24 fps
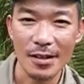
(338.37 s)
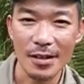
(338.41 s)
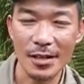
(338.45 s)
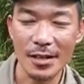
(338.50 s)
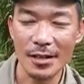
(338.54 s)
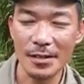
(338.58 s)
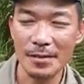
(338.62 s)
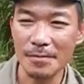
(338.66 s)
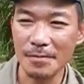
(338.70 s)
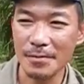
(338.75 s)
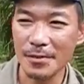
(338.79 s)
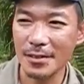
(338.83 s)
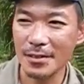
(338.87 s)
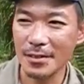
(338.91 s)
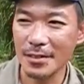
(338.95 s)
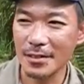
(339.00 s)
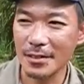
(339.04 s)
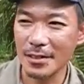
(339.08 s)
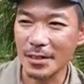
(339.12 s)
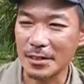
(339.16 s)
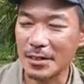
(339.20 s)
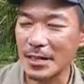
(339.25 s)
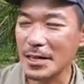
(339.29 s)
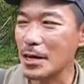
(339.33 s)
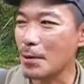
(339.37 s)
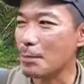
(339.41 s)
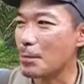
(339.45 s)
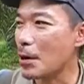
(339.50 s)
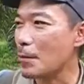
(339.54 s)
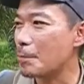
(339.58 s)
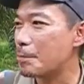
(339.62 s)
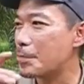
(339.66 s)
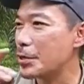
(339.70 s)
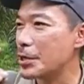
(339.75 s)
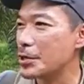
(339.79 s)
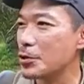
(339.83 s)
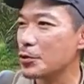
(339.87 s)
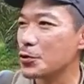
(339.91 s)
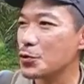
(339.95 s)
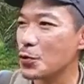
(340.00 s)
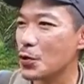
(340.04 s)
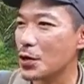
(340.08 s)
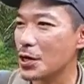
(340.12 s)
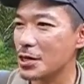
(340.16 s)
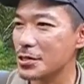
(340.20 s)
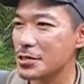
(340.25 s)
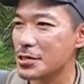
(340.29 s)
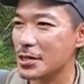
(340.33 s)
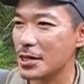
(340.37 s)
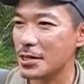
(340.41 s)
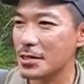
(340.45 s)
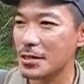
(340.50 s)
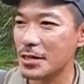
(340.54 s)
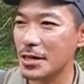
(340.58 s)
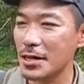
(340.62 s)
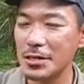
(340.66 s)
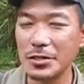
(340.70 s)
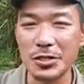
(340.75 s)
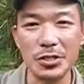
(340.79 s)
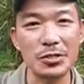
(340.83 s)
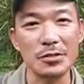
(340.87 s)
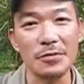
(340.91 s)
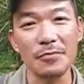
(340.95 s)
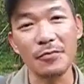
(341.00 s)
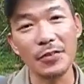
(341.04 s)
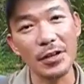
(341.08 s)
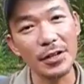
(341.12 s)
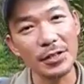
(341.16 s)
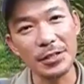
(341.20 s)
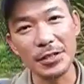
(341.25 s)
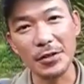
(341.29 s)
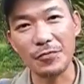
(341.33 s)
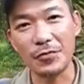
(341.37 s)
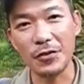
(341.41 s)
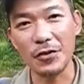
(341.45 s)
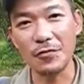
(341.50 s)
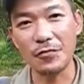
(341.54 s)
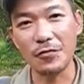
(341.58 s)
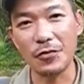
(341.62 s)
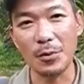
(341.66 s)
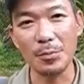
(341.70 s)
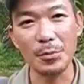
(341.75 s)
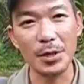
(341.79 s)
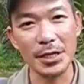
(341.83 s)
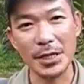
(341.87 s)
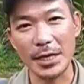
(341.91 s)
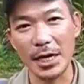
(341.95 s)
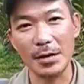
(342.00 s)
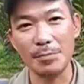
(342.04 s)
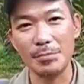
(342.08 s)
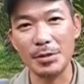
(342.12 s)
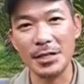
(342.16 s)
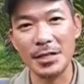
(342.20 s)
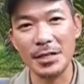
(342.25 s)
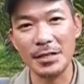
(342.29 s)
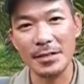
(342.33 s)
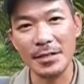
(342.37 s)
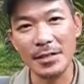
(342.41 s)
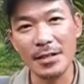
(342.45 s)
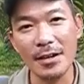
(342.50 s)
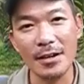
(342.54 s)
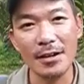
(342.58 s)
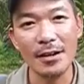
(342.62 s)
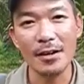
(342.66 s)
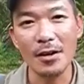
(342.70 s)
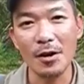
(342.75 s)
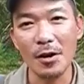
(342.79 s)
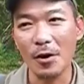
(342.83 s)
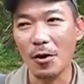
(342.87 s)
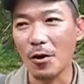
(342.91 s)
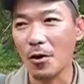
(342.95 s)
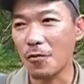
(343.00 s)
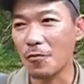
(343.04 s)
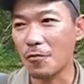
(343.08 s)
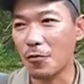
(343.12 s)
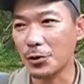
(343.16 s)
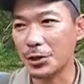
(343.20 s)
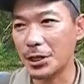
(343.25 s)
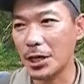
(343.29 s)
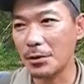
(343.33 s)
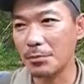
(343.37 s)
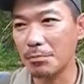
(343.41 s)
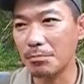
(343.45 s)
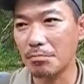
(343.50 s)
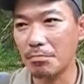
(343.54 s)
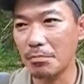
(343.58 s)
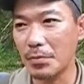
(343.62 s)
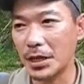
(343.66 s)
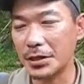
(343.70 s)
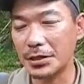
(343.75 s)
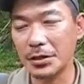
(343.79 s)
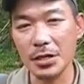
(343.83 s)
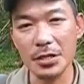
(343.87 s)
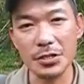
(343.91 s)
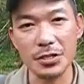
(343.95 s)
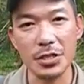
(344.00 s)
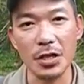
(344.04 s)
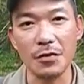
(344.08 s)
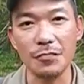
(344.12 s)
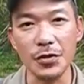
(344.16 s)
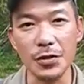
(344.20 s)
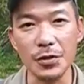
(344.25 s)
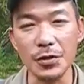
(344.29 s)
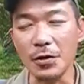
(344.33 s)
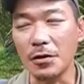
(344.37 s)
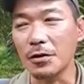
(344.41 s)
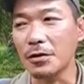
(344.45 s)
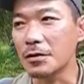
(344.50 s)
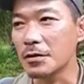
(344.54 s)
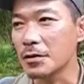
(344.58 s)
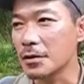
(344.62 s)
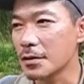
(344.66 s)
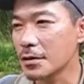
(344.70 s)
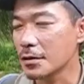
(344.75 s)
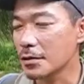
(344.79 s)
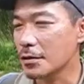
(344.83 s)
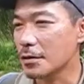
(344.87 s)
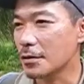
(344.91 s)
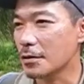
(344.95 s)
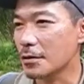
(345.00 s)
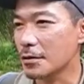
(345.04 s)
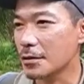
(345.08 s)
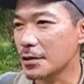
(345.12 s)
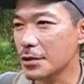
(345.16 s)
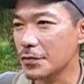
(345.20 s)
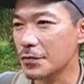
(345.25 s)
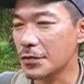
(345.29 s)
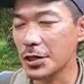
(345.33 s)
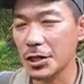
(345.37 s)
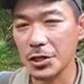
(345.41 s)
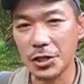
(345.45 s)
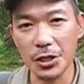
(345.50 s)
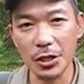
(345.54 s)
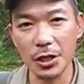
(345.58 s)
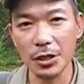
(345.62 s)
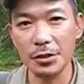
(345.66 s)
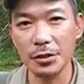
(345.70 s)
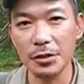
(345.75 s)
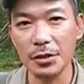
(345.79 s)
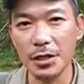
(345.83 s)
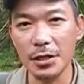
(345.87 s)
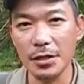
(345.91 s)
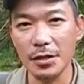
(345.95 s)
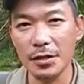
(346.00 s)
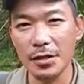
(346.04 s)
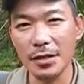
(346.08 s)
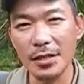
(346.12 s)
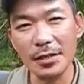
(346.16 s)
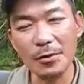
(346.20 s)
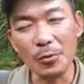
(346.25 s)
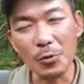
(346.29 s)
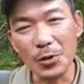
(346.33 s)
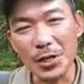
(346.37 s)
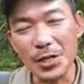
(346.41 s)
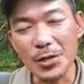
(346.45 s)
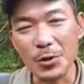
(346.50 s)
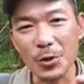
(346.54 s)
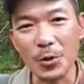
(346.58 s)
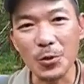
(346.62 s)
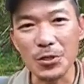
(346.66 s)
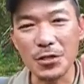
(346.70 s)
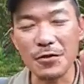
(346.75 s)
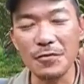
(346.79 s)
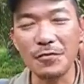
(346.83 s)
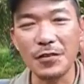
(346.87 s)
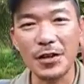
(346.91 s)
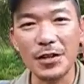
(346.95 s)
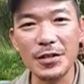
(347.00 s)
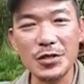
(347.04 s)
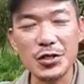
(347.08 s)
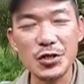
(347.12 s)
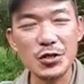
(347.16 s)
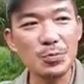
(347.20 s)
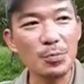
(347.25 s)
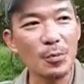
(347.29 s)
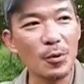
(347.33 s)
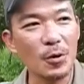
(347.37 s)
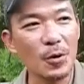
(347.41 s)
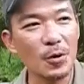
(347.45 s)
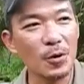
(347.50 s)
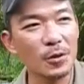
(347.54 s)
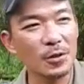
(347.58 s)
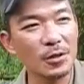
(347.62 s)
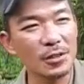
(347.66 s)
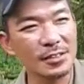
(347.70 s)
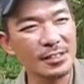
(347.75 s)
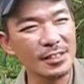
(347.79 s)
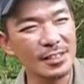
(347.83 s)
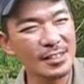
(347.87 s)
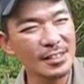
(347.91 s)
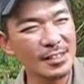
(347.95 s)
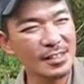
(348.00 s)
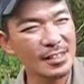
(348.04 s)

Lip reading: And the thing about Pinot Noir is that it's very different from a Cabernet, or for that matter a Sauvignon, or even a Chardonnay. It only grows in very small